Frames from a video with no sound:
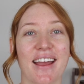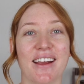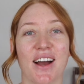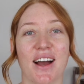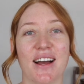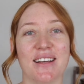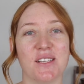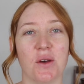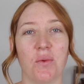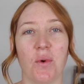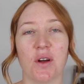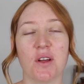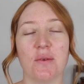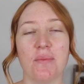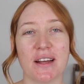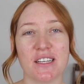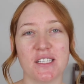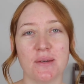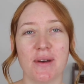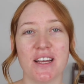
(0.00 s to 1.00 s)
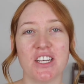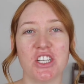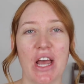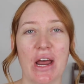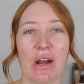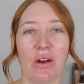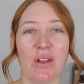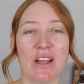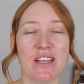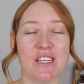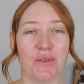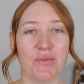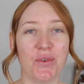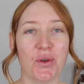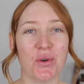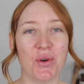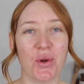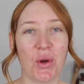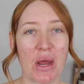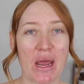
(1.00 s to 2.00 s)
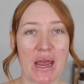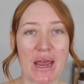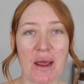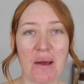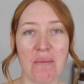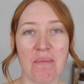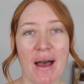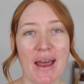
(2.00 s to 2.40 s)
Hey guys, welcome back to my channel and if you're new here,